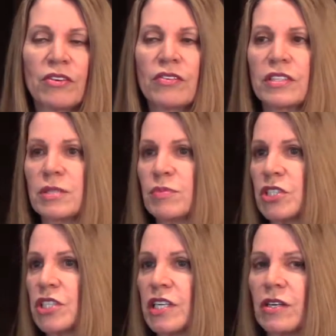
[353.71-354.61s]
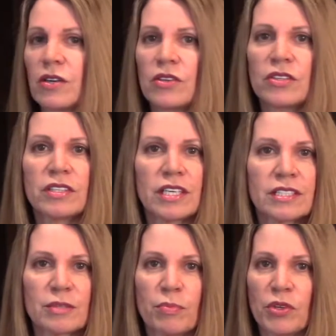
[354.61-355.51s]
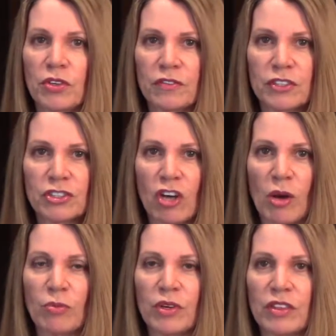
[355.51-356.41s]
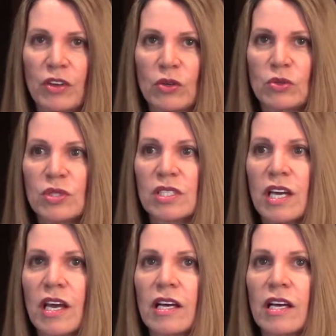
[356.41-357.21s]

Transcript: This machine does a beautiful job with those.